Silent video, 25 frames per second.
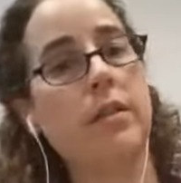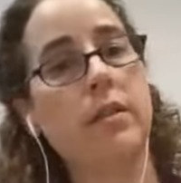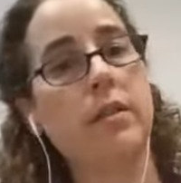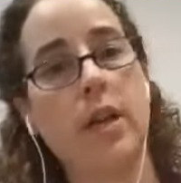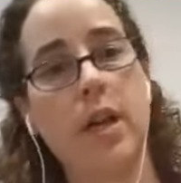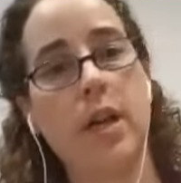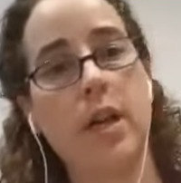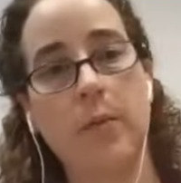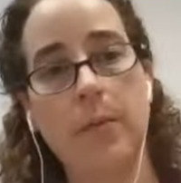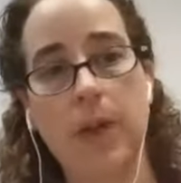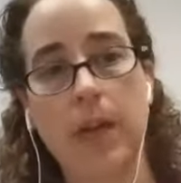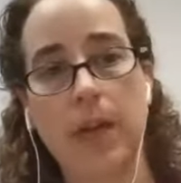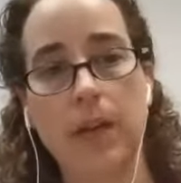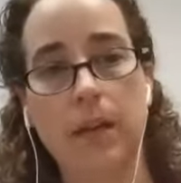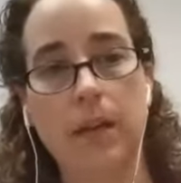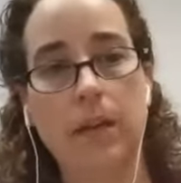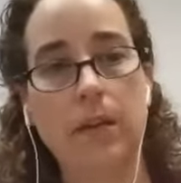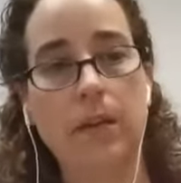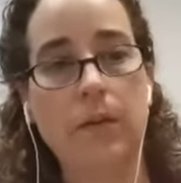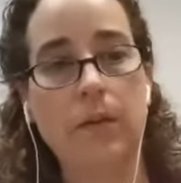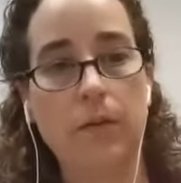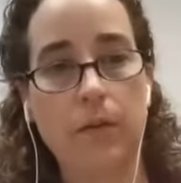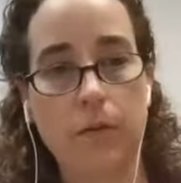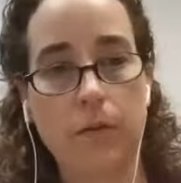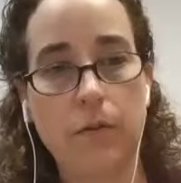I
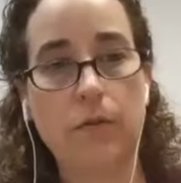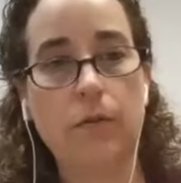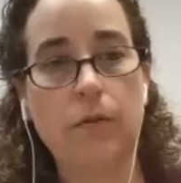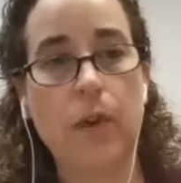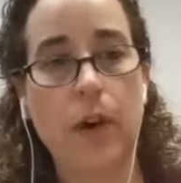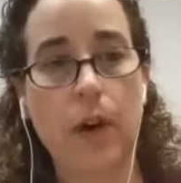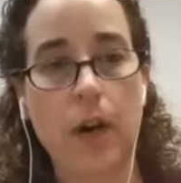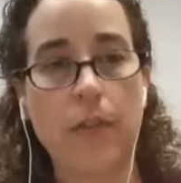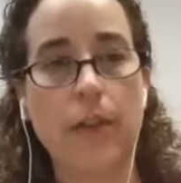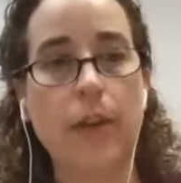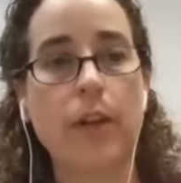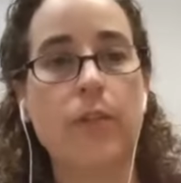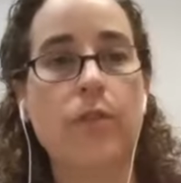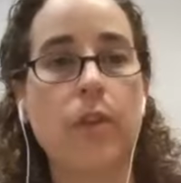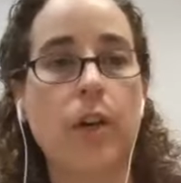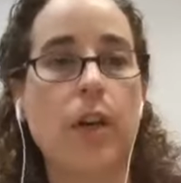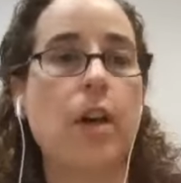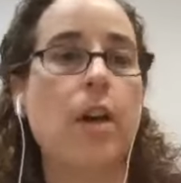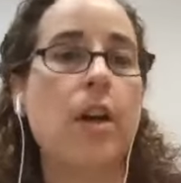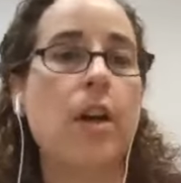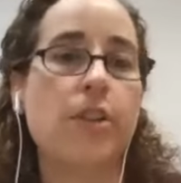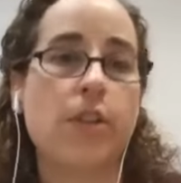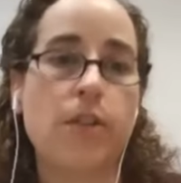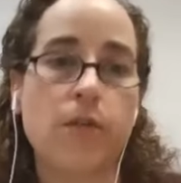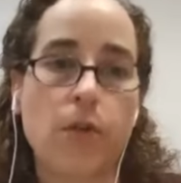mean for
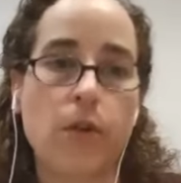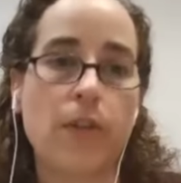clients who've